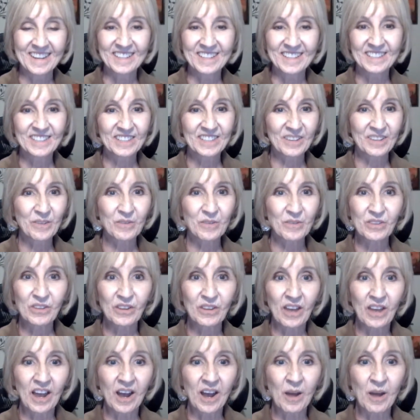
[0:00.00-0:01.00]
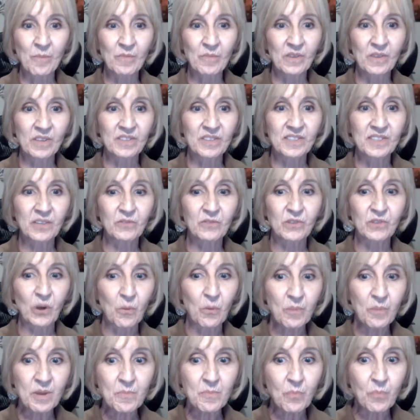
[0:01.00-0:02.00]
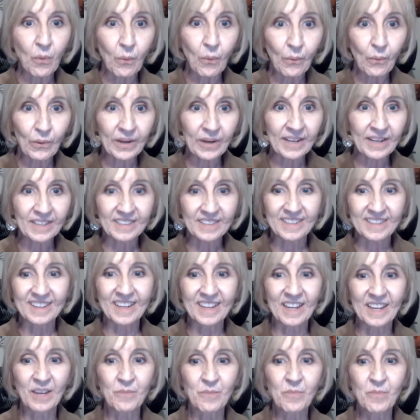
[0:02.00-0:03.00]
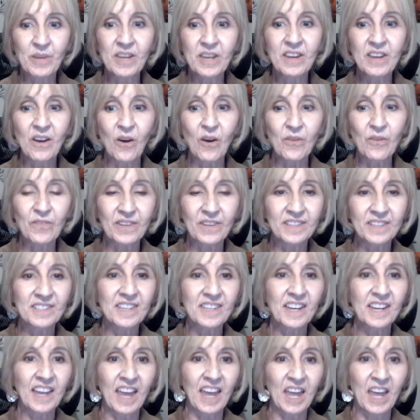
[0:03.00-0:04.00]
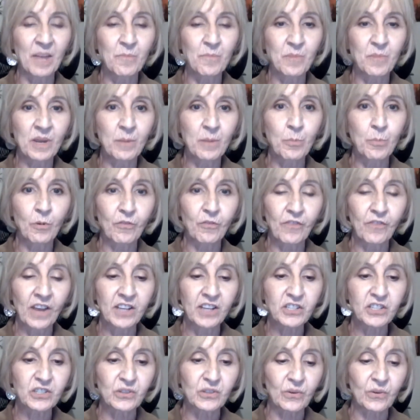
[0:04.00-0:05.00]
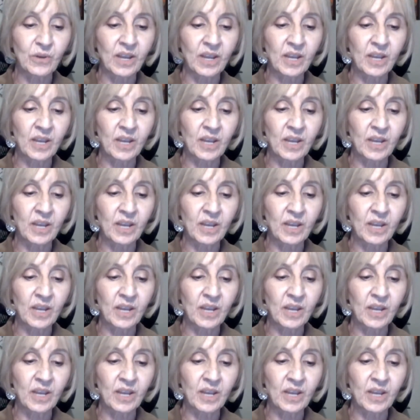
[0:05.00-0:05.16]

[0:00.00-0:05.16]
So don't be boring, be authentic and be professional.